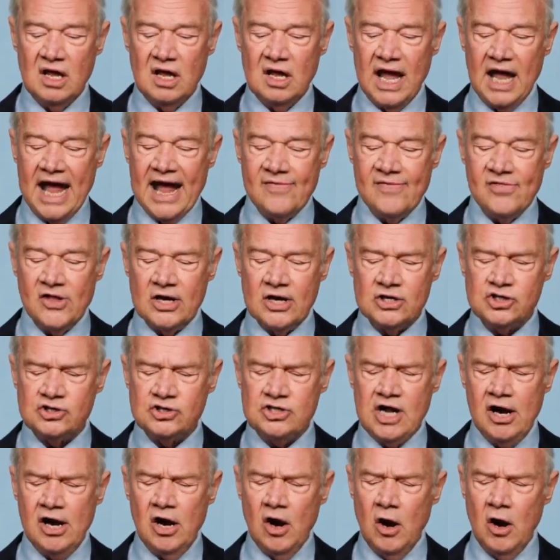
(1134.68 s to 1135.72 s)
And the
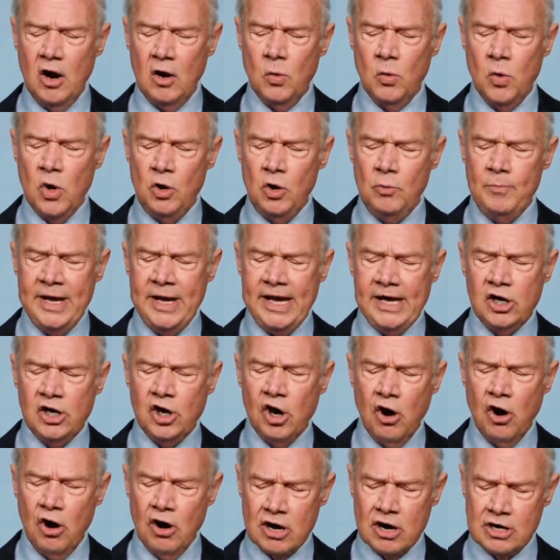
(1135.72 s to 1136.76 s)
sinner will be
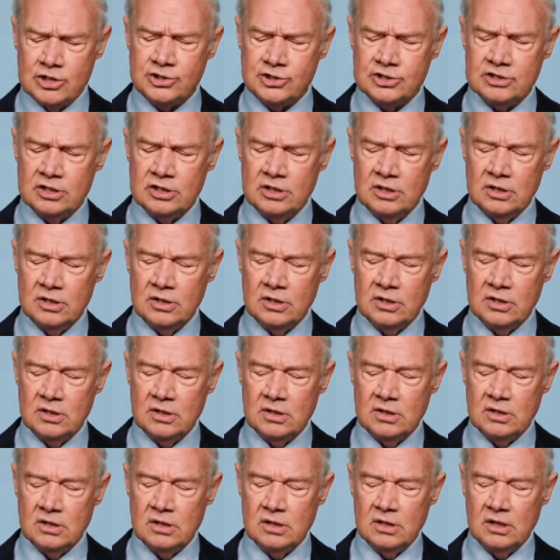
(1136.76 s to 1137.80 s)
cursed,
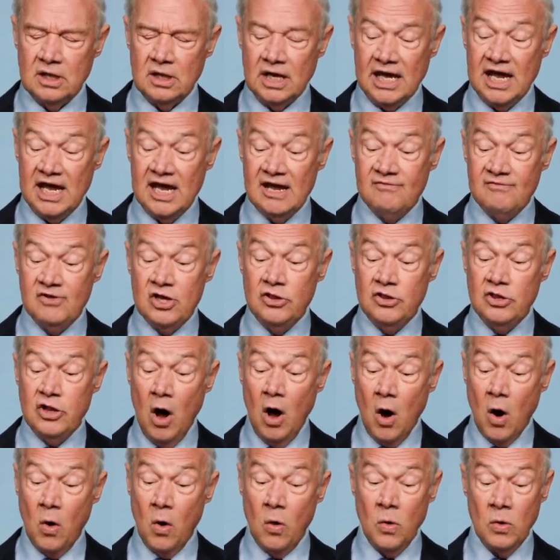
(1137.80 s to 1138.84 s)
even
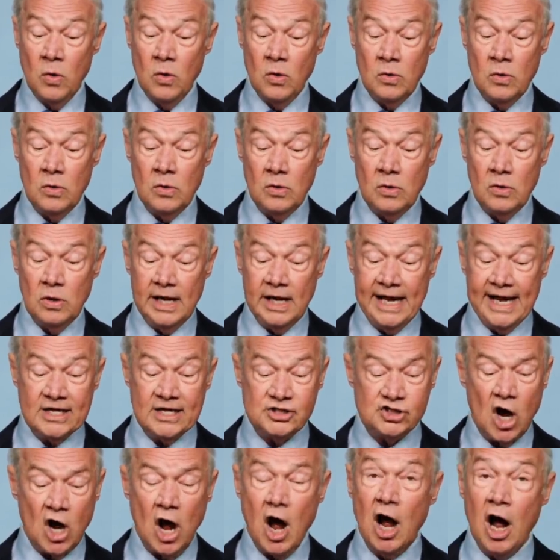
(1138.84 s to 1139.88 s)
though he
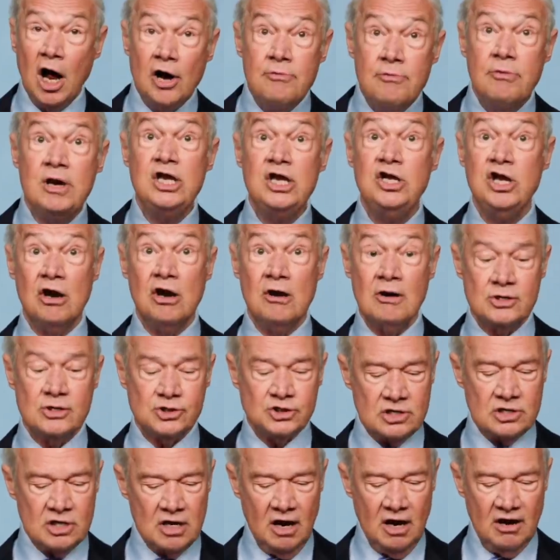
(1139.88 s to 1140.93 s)
is a hundred
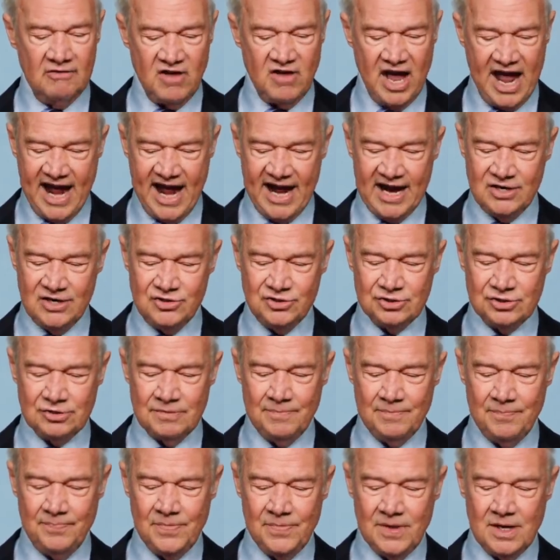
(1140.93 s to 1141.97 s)
years of age.
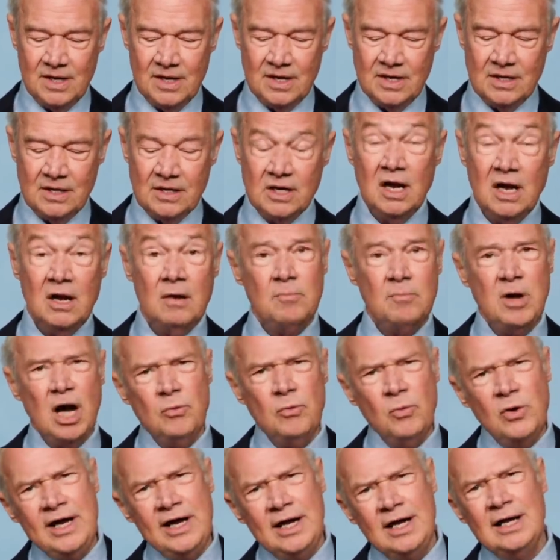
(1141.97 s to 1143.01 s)

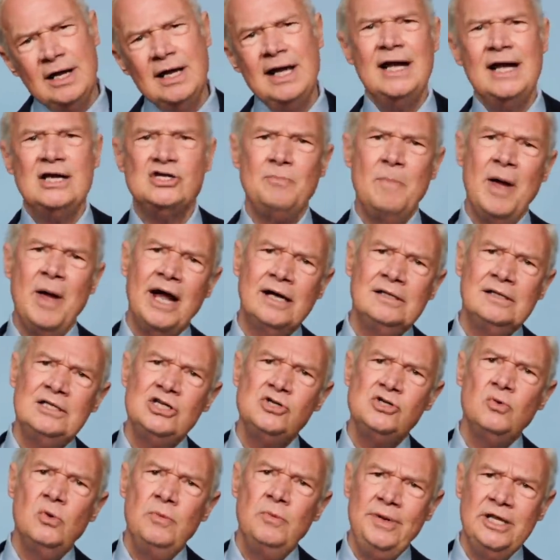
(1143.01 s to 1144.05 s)
But we expect
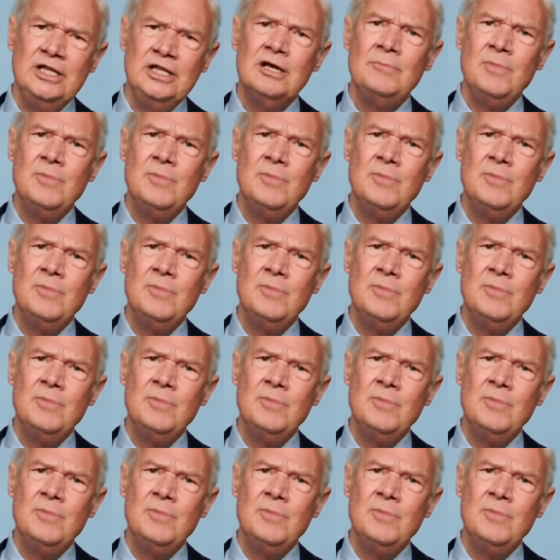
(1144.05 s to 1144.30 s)
this will be the